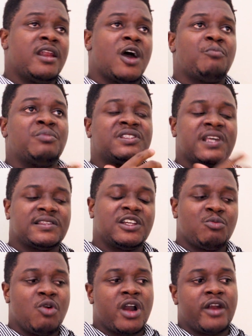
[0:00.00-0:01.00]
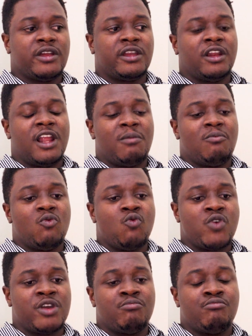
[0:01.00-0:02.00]
Now, besides the normal
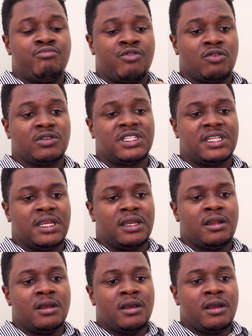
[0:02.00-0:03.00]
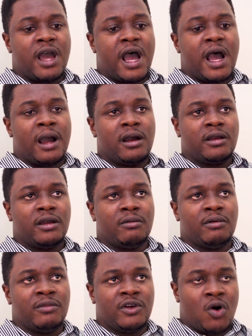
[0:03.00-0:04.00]
curriculum, we brought in
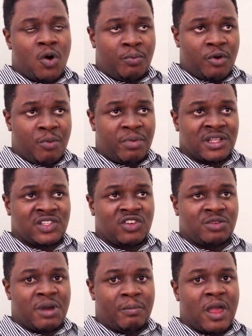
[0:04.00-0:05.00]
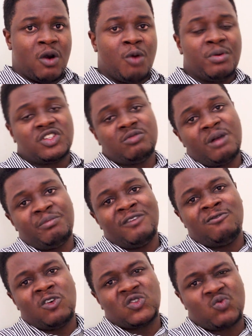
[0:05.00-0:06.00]
OpenStreetMap. Now, OpenStreetMap
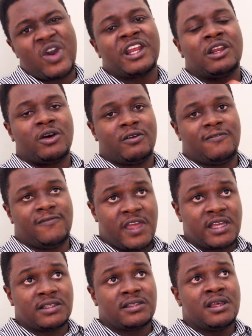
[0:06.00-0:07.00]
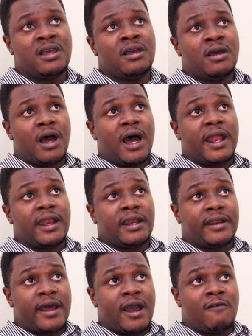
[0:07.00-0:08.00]
involves quite a lot of things,
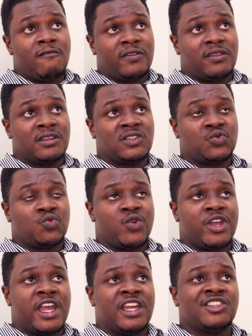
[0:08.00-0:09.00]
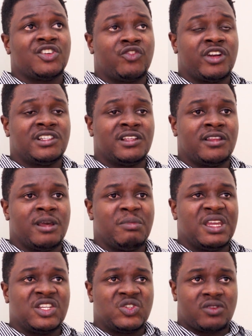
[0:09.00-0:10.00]
and with this, we integrated them
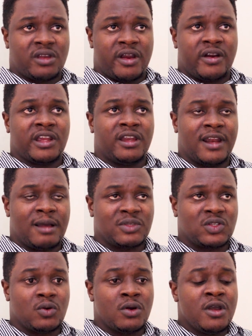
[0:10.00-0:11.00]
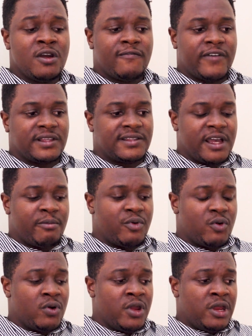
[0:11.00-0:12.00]
into the curriculum. So, for
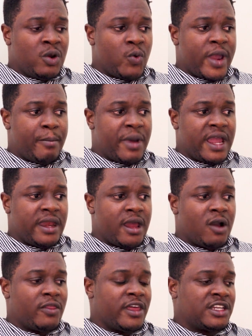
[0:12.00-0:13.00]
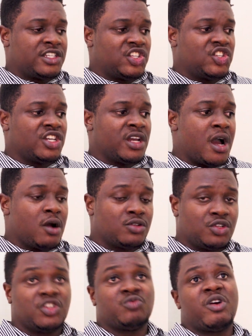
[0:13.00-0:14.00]
example, whereby now they're teaching how
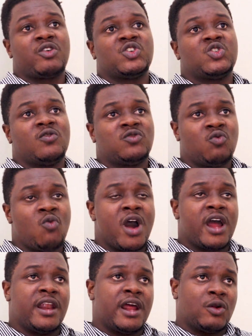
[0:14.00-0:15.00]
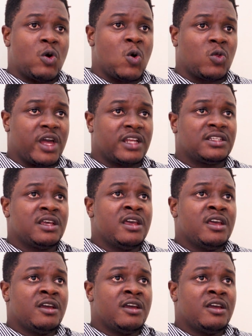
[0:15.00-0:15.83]
to use Microsoft Word and all that,